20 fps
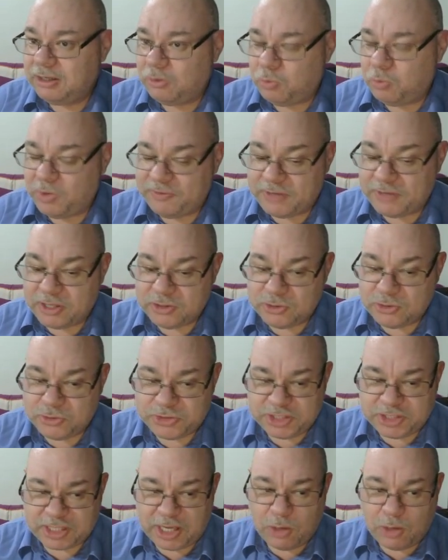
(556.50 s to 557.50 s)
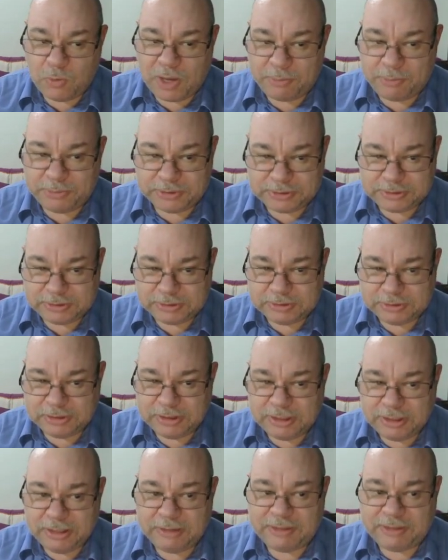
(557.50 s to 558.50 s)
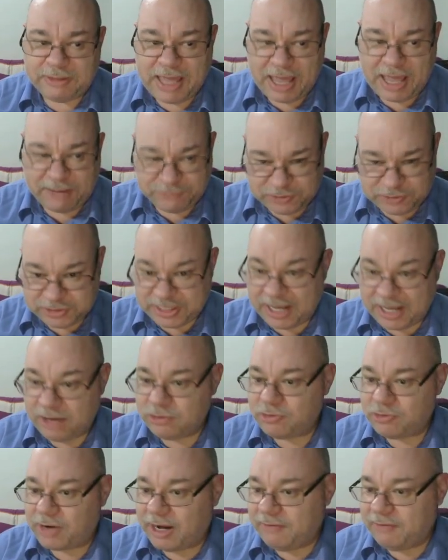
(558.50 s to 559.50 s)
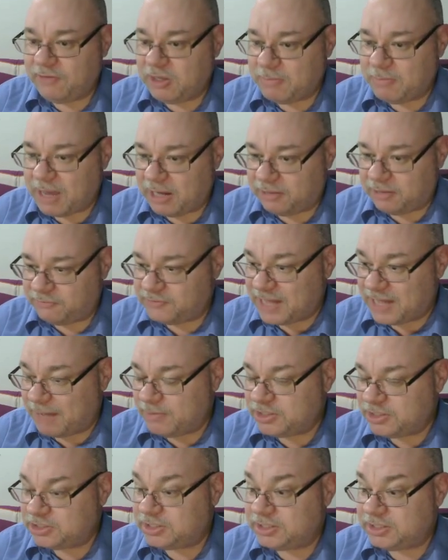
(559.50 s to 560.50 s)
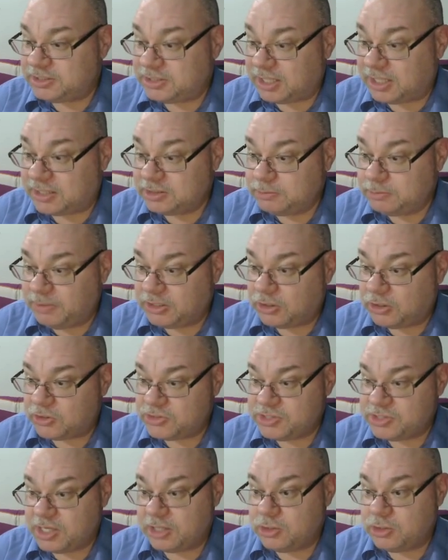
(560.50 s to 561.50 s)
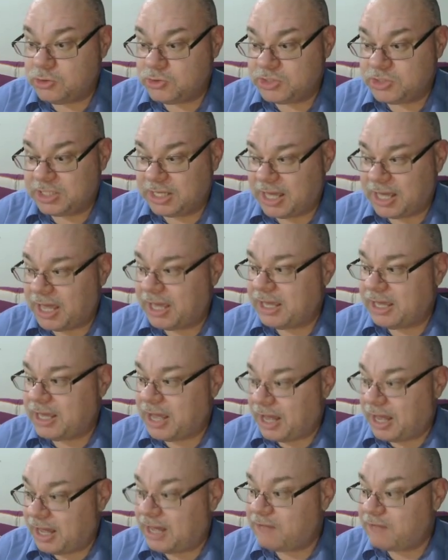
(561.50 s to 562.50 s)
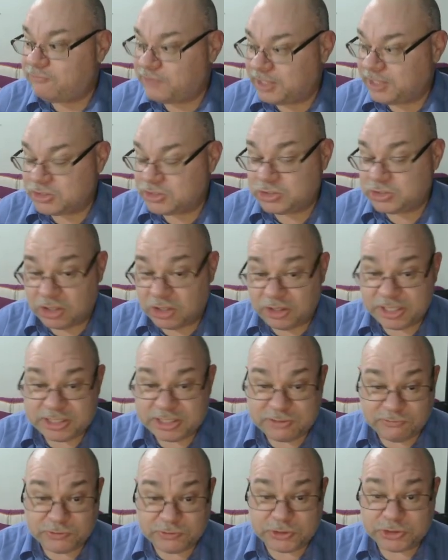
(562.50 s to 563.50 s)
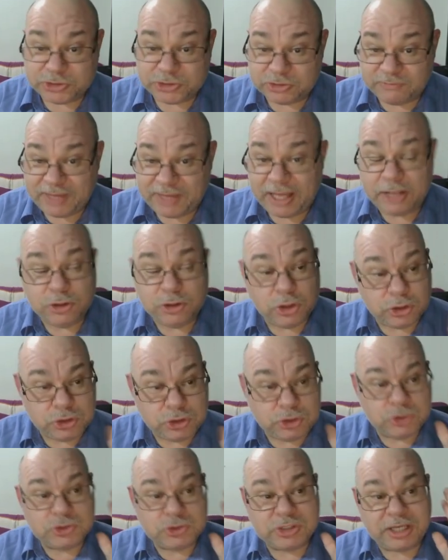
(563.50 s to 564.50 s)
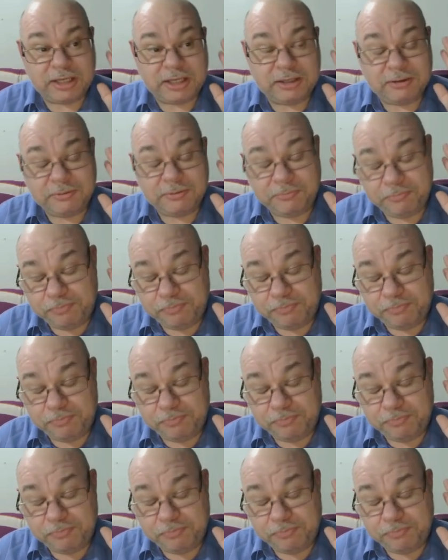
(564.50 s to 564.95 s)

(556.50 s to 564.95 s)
when they're using a weapon, they have to downgrade the amount of damage that it does because they're using a halfling-sized version of that. And you could use a